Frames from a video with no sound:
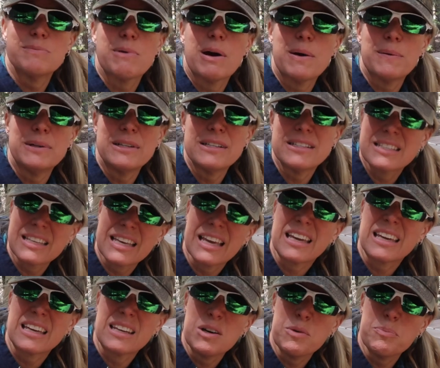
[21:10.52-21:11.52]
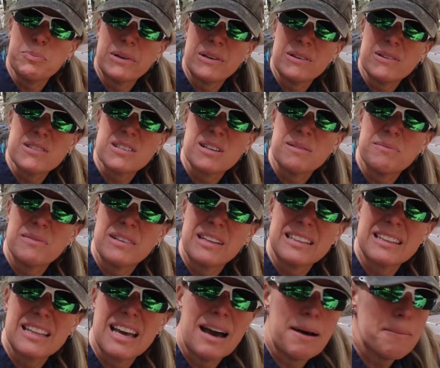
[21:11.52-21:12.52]
is probably just kick it open or something
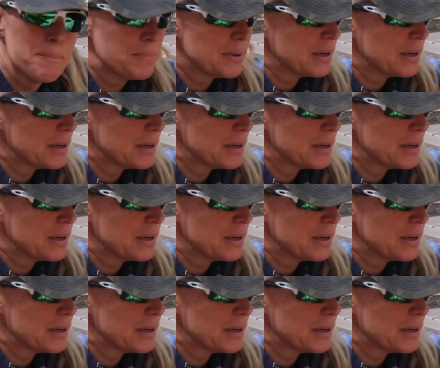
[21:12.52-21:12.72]
like that.